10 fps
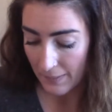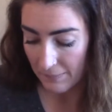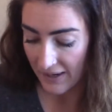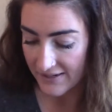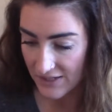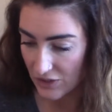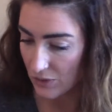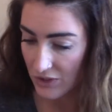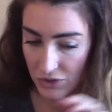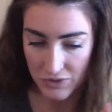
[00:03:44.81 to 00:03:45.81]
but you
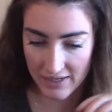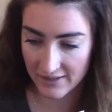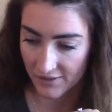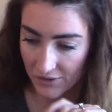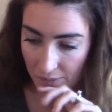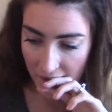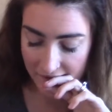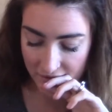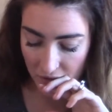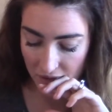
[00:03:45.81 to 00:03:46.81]
can choose any color you
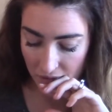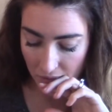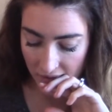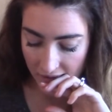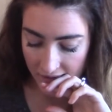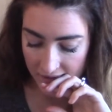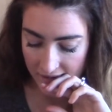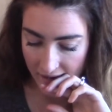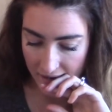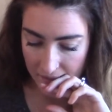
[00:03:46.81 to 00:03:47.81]
want for your
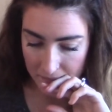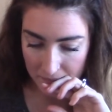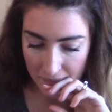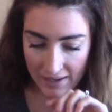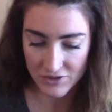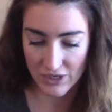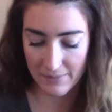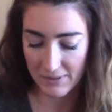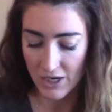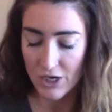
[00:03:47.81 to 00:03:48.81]
pot shape.